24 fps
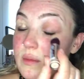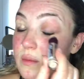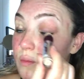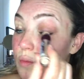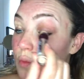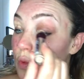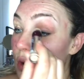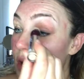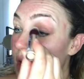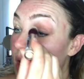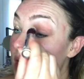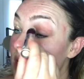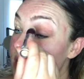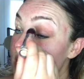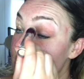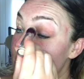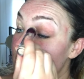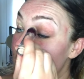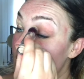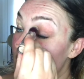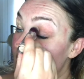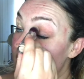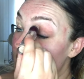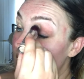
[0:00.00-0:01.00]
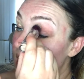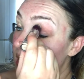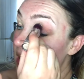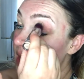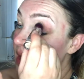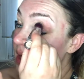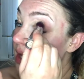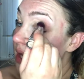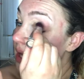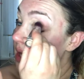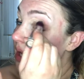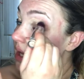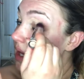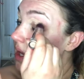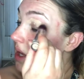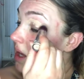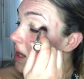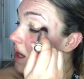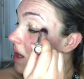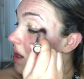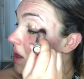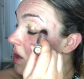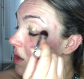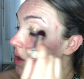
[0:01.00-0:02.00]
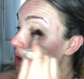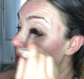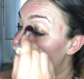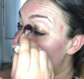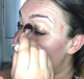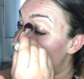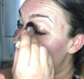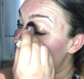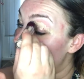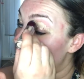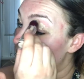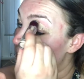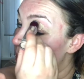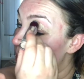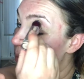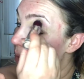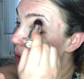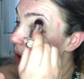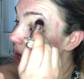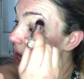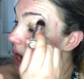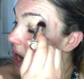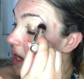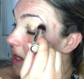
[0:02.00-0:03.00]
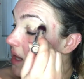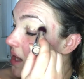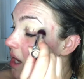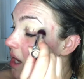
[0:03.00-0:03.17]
what or like why